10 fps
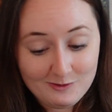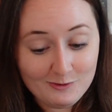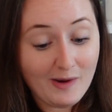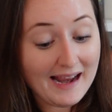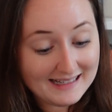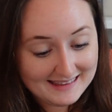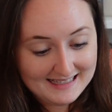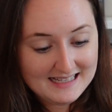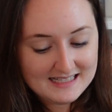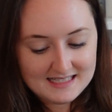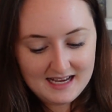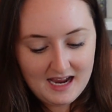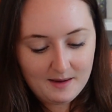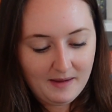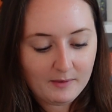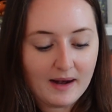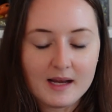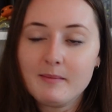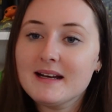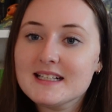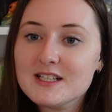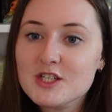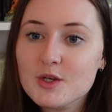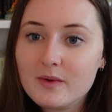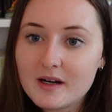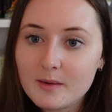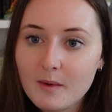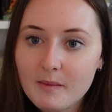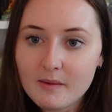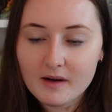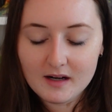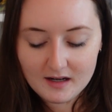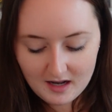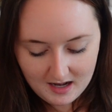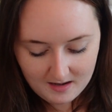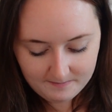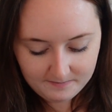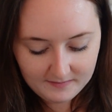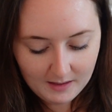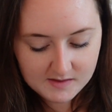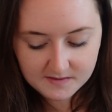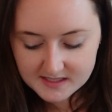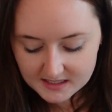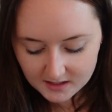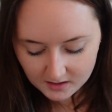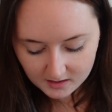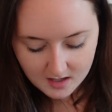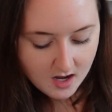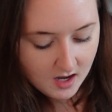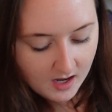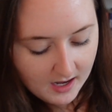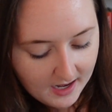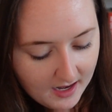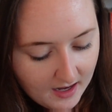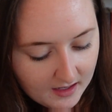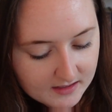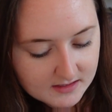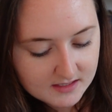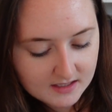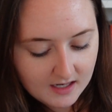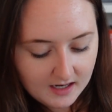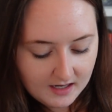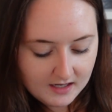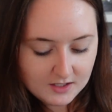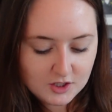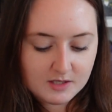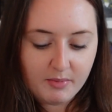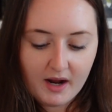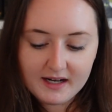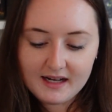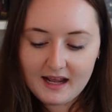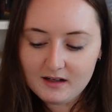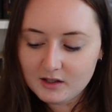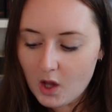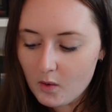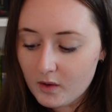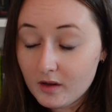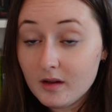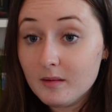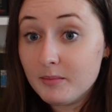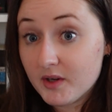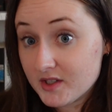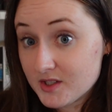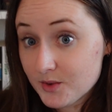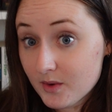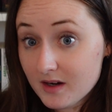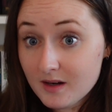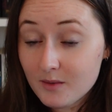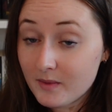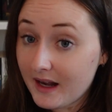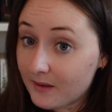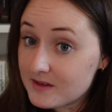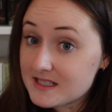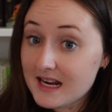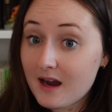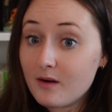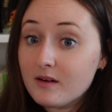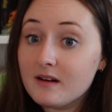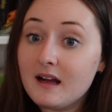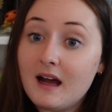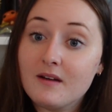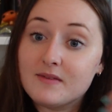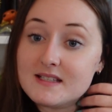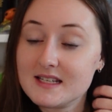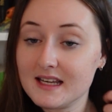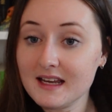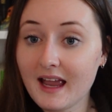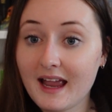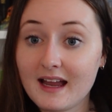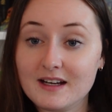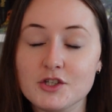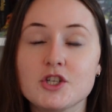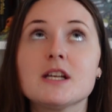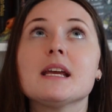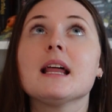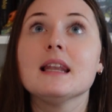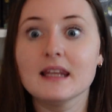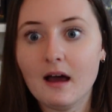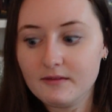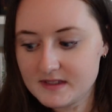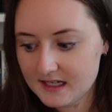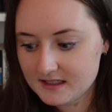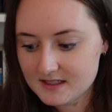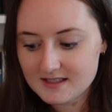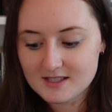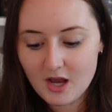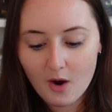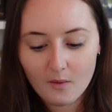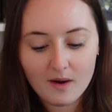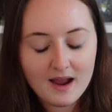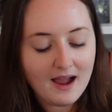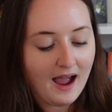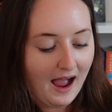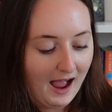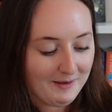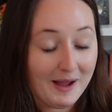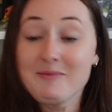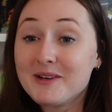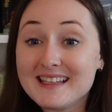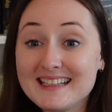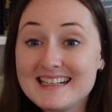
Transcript: read this. I recommended it to her when we were, I was visiting her, and she bought it at a local bookstore when I was down visiting, and she loved it. So I'm really